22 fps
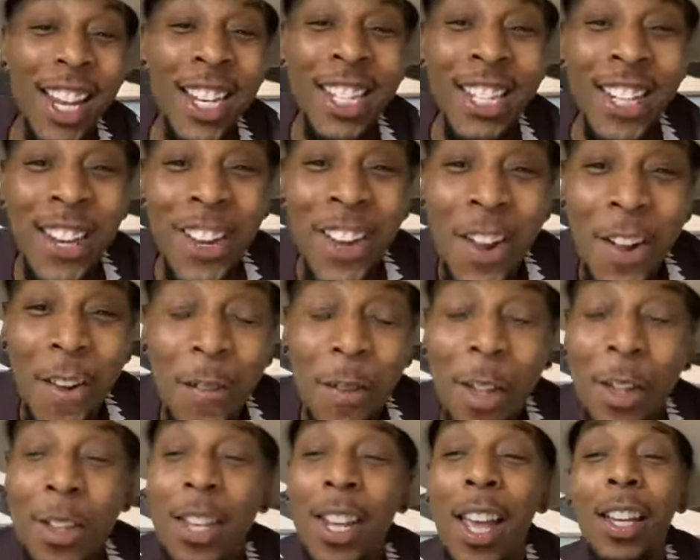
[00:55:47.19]
That's the,
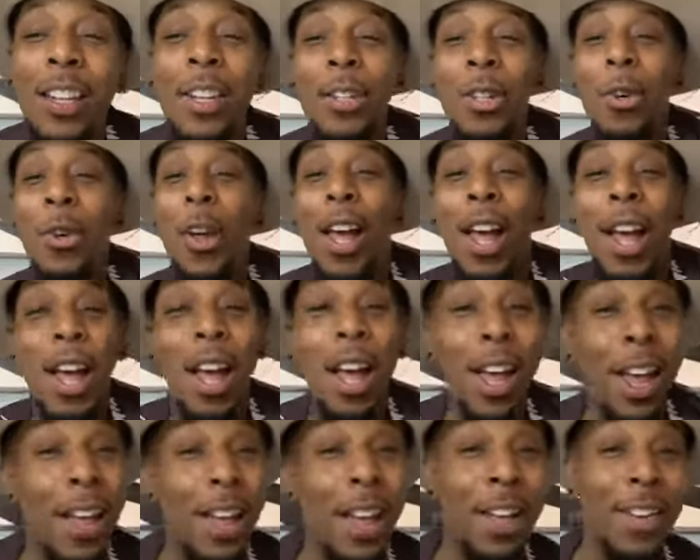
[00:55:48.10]
you tell the truth.
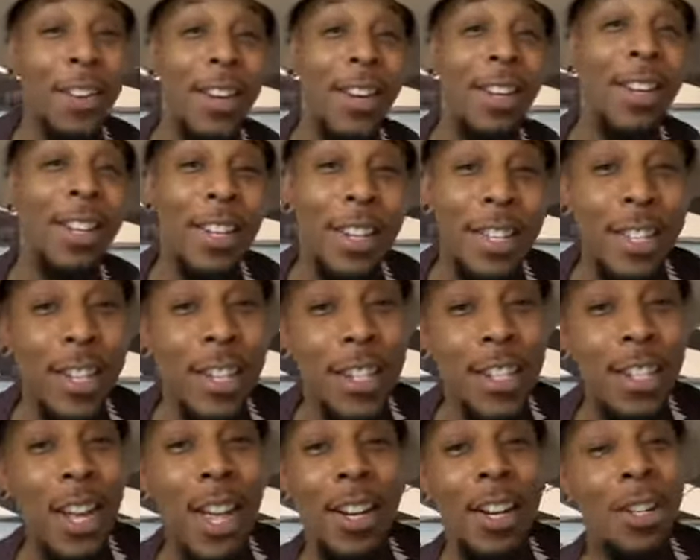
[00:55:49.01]
Uh, uh, that,
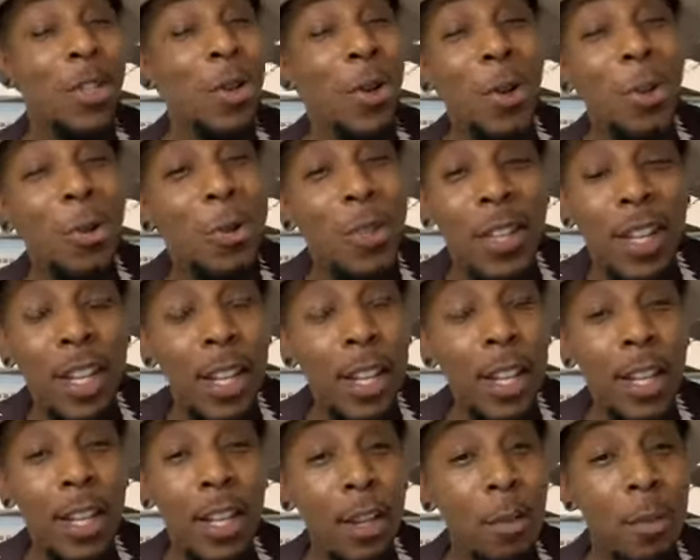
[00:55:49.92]
just tell the truth.
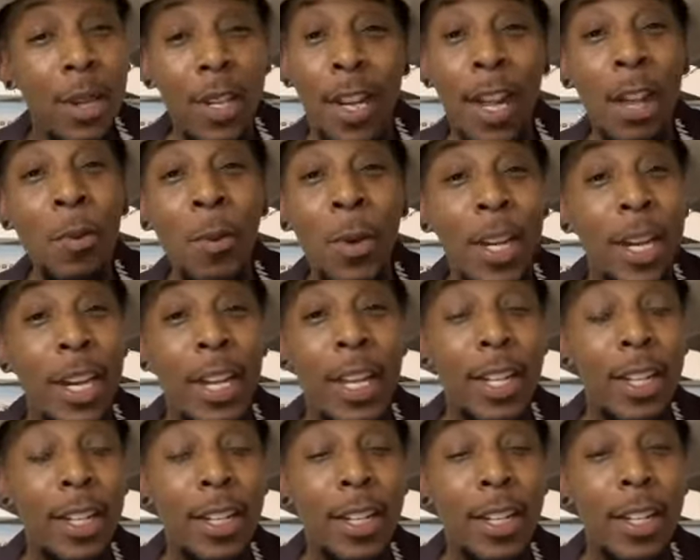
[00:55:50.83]
You be done with
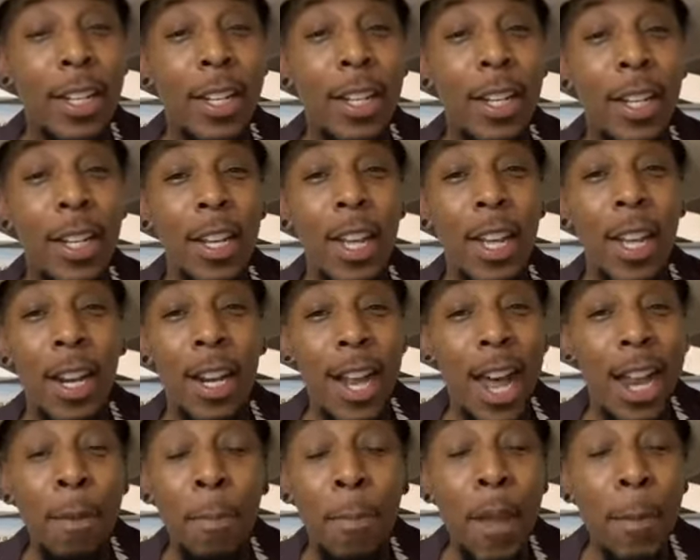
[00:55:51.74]
it.
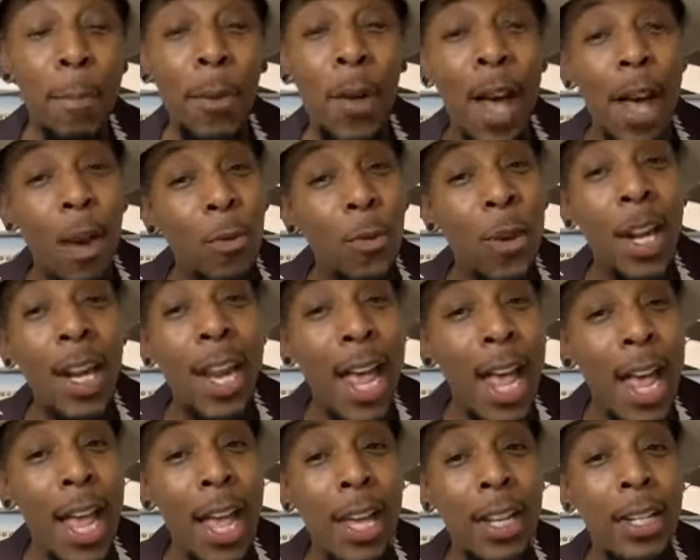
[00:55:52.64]
And a lot of people, I
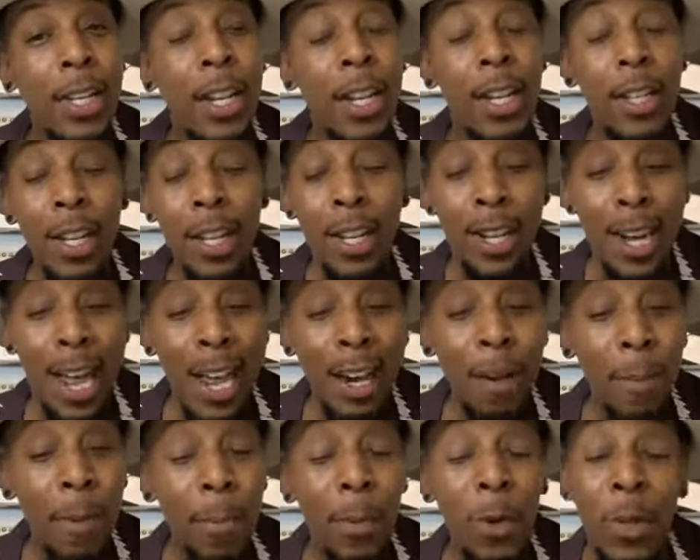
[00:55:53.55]
realize that a
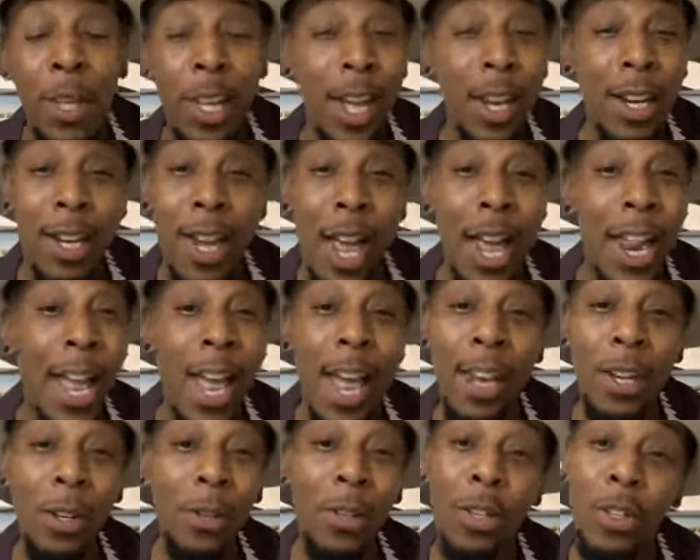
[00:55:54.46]
lot of people cannot
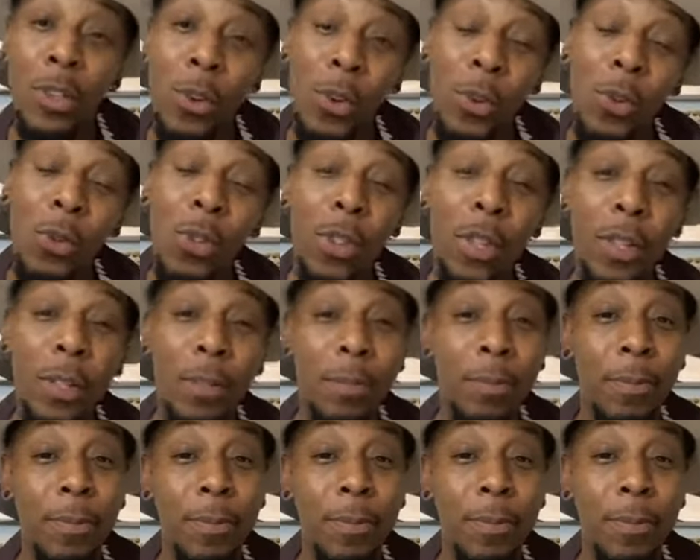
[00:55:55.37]
handle the truth.